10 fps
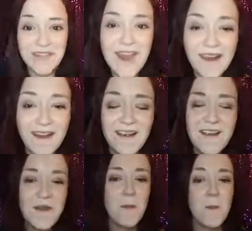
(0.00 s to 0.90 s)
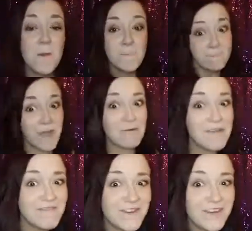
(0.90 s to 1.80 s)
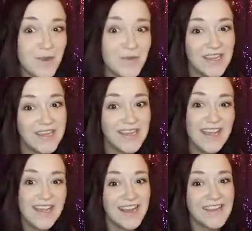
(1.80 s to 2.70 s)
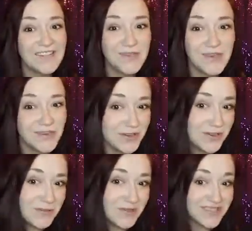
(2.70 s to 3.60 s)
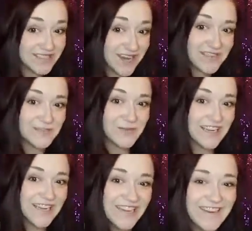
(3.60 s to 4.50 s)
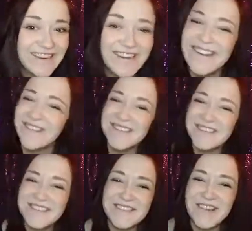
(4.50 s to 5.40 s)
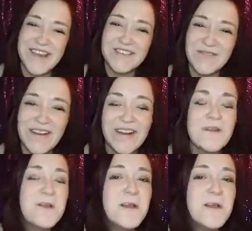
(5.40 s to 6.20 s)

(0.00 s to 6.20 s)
care. However, going to a group scares me. It's funny.